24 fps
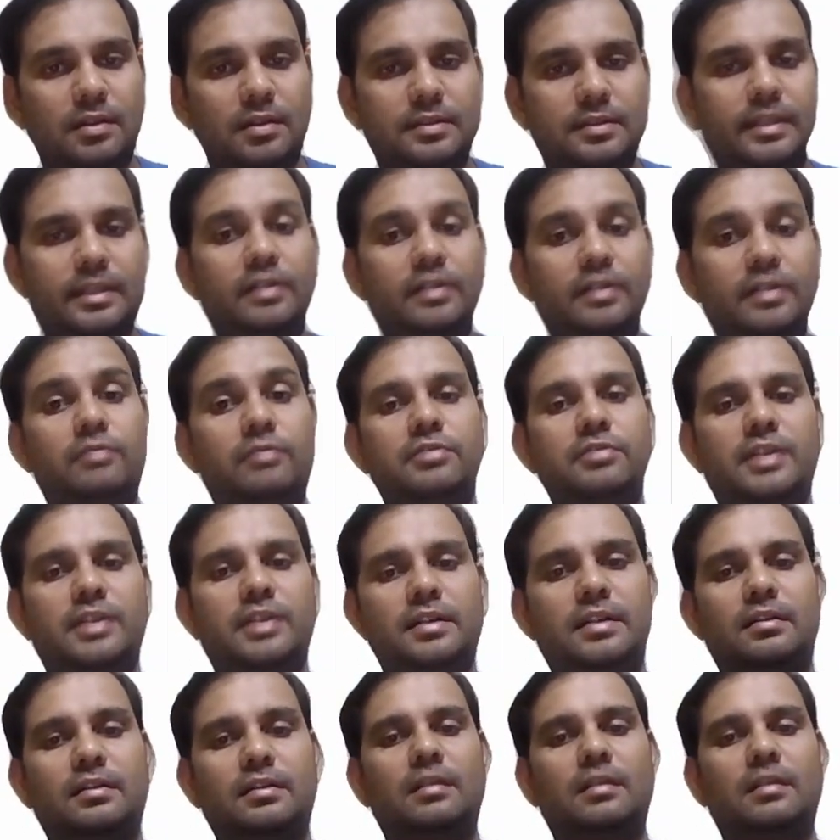center to
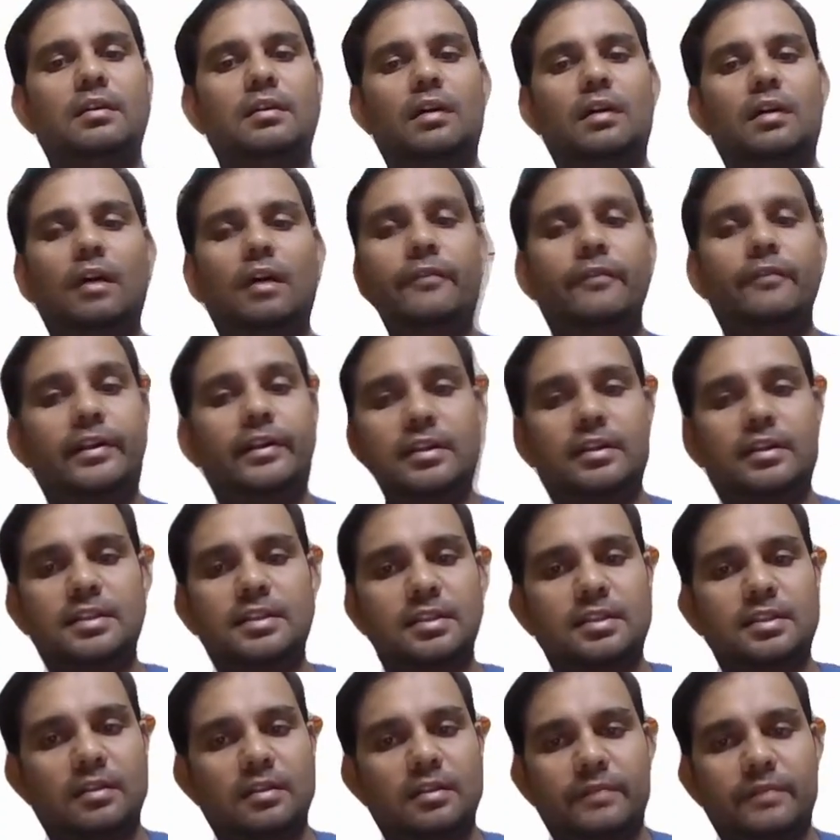center of
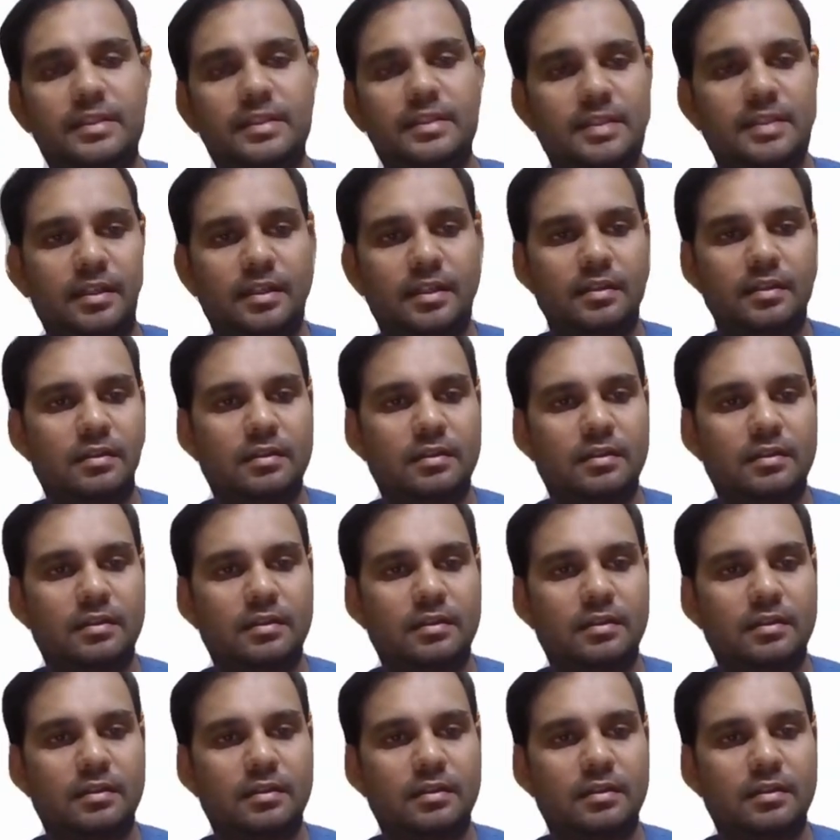intersection of each end.